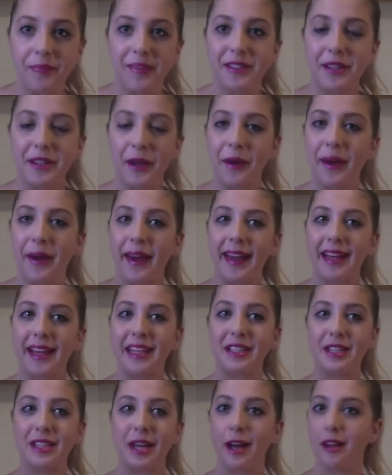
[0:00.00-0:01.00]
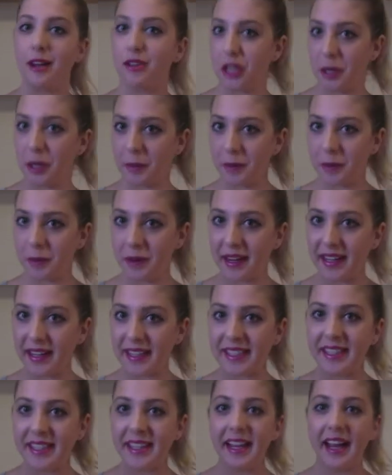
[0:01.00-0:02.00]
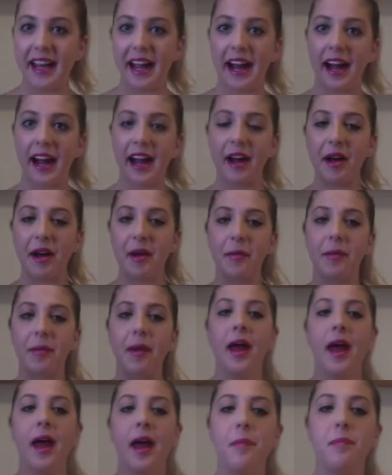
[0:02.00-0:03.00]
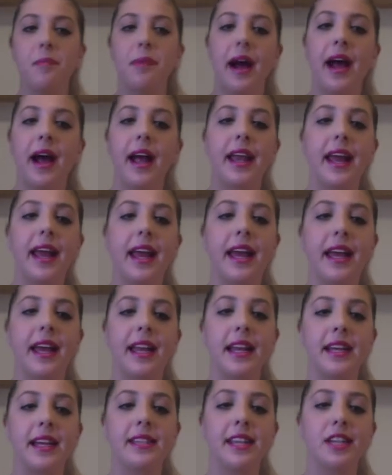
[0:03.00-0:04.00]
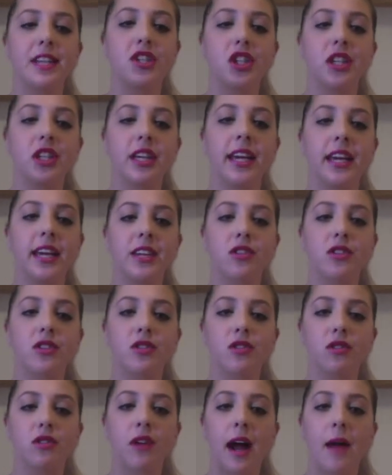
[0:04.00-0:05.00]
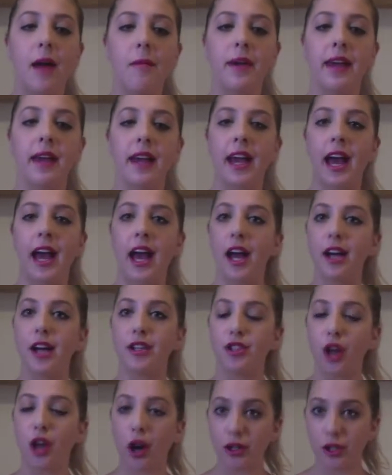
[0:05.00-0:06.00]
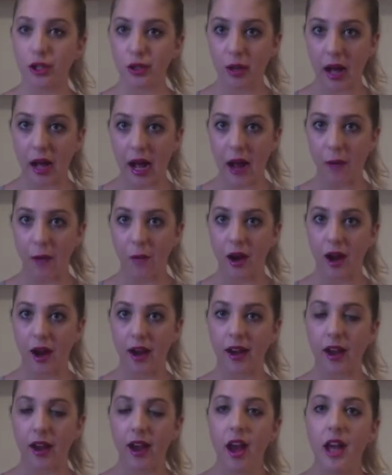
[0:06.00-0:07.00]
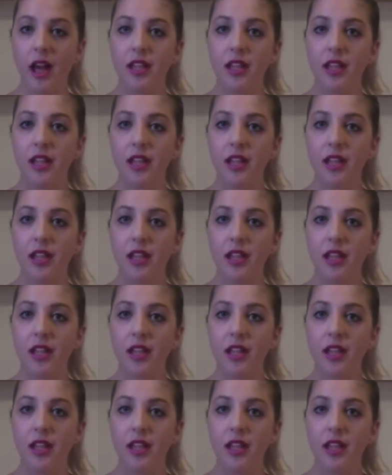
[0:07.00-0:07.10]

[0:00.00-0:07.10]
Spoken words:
So it's a German word, but it essentially is describing a total artwork.